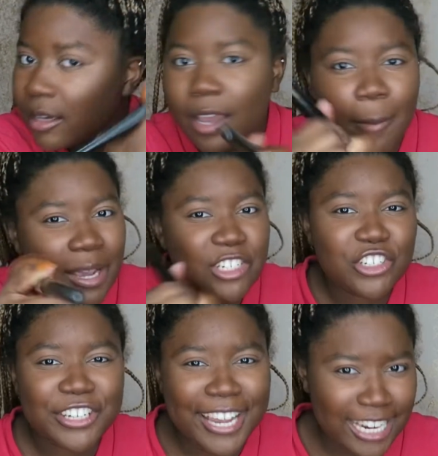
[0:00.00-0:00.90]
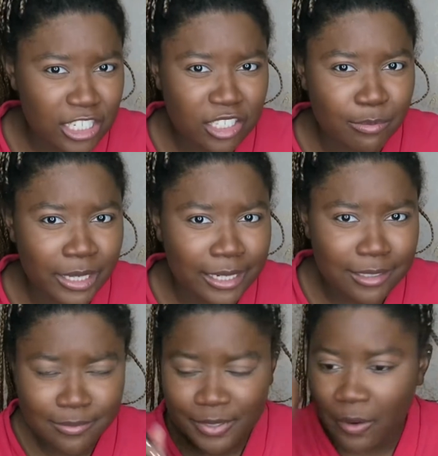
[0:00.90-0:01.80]
Y'all make sure your edges
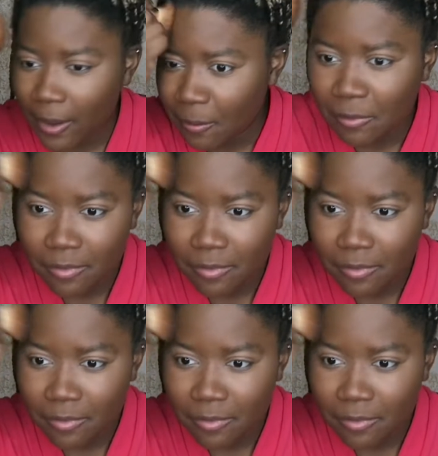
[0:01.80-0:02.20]
blended, okay?